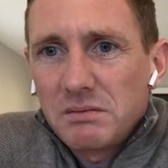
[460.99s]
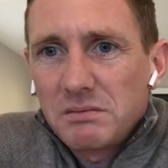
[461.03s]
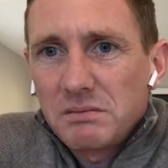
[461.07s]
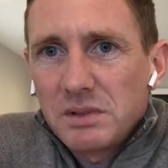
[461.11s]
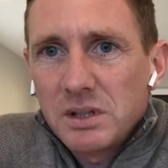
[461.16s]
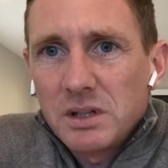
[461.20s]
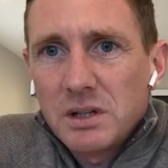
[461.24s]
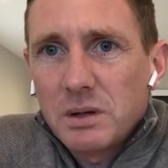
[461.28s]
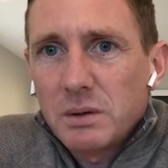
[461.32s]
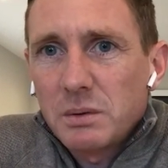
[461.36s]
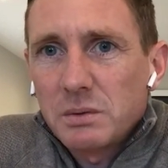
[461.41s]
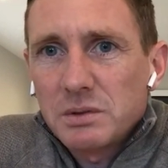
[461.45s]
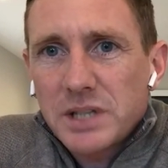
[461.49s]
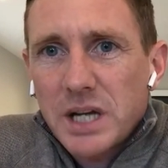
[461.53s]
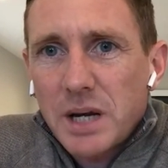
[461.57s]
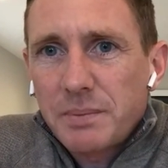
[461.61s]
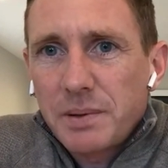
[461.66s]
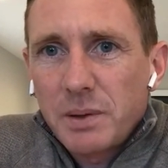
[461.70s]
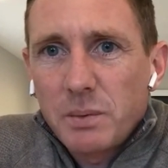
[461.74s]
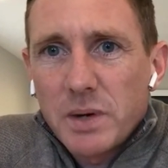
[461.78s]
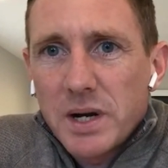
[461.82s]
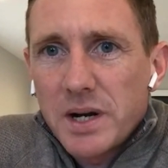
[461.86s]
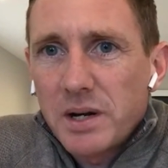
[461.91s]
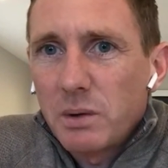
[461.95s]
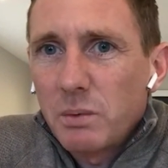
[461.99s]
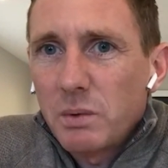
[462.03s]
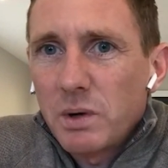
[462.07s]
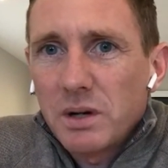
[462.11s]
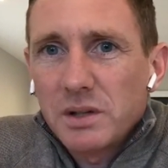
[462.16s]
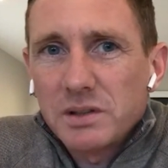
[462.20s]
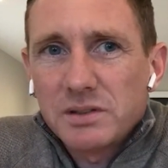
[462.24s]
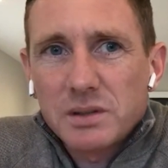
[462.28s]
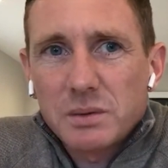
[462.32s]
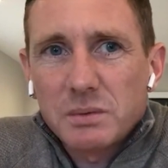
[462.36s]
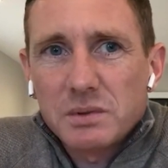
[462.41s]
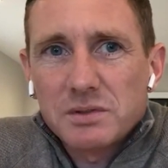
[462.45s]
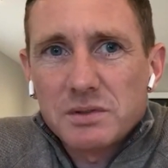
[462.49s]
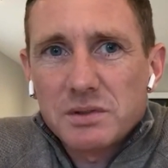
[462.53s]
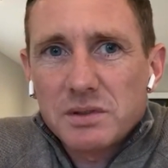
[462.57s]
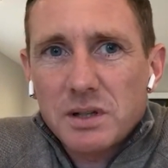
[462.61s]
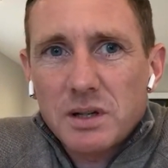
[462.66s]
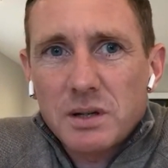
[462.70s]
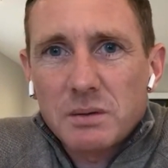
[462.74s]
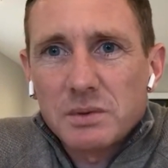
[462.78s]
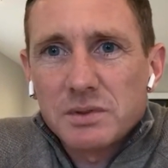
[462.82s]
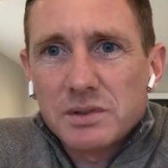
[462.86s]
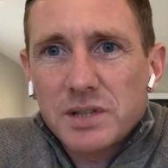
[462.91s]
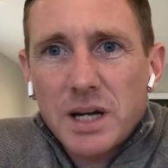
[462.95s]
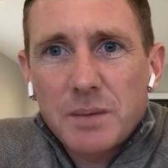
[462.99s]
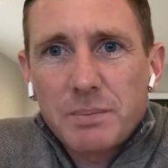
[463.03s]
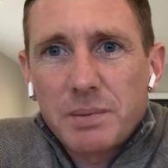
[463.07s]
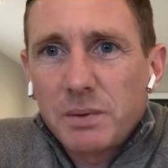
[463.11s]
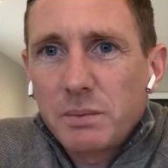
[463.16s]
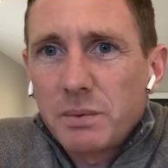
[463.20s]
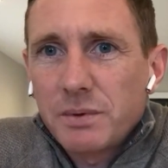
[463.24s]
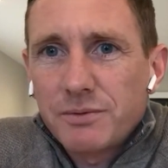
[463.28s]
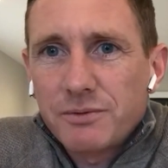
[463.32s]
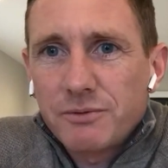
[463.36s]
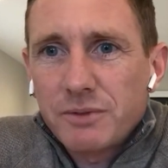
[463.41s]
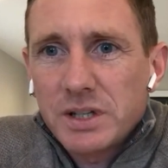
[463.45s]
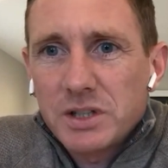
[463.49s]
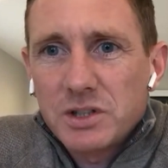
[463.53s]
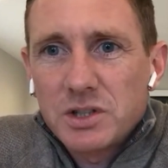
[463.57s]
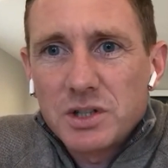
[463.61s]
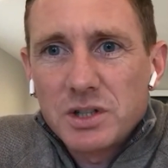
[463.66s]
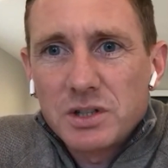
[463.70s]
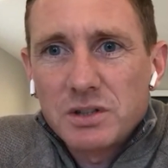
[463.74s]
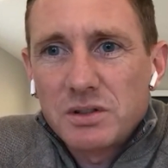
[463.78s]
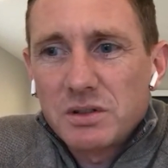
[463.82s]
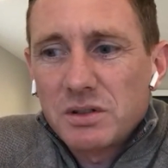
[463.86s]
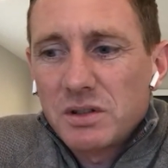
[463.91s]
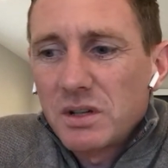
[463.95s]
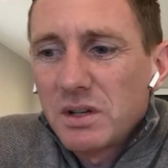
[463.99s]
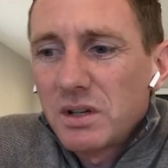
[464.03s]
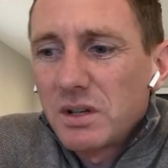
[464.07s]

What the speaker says: You know, I was happy where I was. I was happy with Richard.